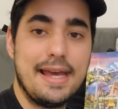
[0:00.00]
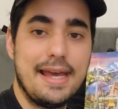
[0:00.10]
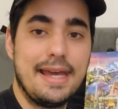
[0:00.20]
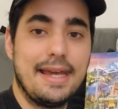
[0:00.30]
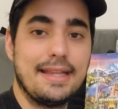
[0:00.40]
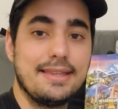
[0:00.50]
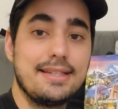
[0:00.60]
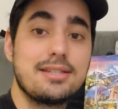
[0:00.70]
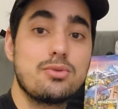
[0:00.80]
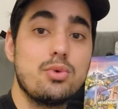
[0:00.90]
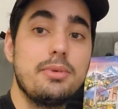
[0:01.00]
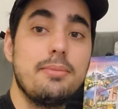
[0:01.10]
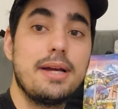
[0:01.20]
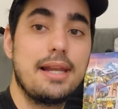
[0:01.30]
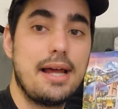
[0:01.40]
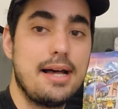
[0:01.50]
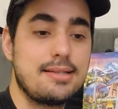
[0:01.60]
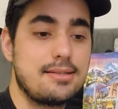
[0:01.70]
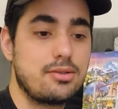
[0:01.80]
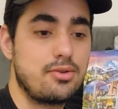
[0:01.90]
And this will be my
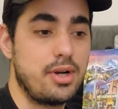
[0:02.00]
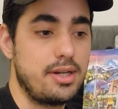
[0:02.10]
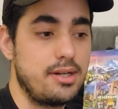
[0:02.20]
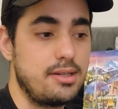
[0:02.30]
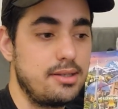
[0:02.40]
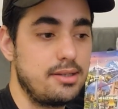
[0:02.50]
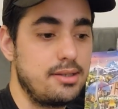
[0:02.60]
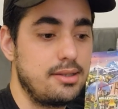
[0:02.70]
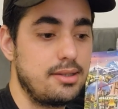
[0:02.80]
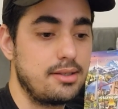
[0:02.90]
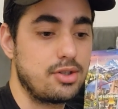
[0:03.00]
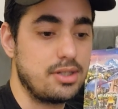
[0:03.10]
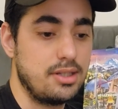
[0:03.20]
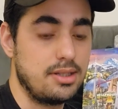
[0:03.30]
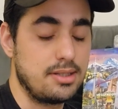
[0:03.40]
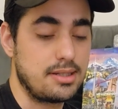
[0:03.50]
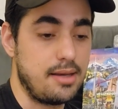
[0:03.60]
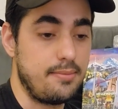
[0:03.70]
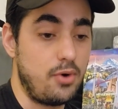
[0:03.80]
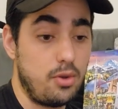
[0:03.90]
last strategy since
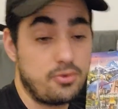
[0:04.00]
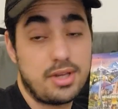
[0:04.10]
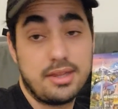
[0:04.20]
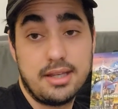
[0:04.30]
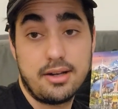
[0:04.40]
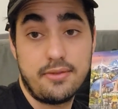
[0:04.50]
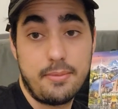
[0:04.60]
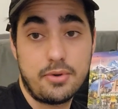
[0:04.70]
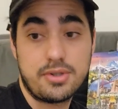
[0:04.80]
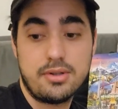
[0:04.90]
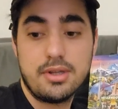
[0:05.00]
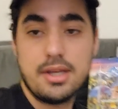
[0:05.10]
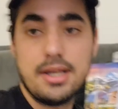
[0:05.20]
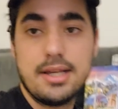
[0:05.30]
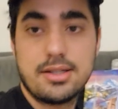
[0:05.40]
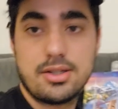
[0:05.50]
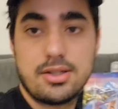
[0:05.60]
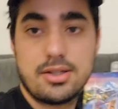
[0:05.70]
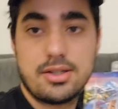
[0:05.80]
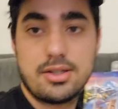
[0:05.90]
I'm almost at the end of the puzzle.
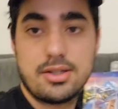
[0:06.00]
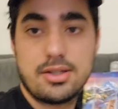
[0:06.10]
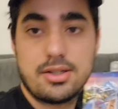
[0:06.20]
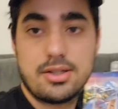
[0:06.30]
So what I did